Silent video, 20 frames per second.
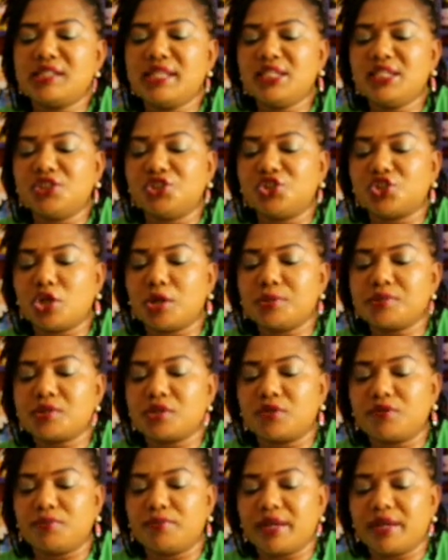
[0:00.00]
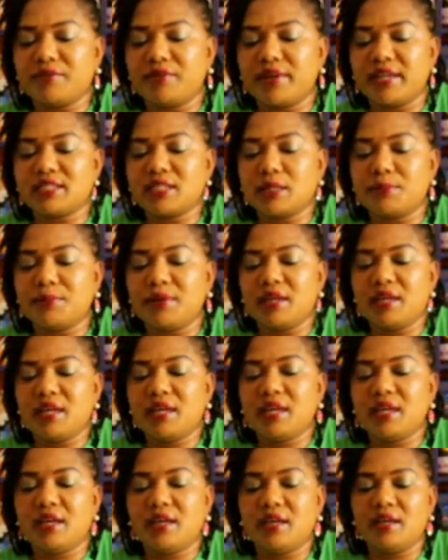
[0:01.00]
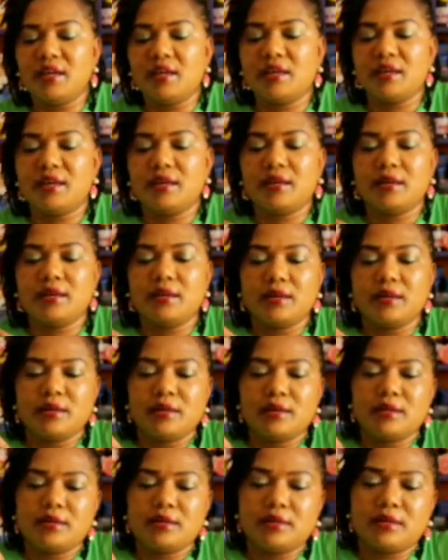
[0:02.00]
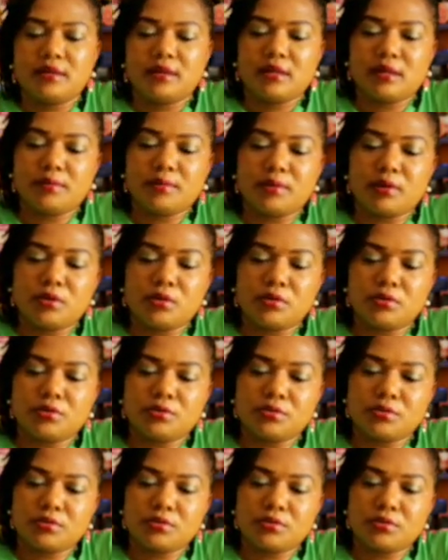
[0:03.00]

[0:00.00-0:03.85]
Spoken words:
need drops of my vitamin E, about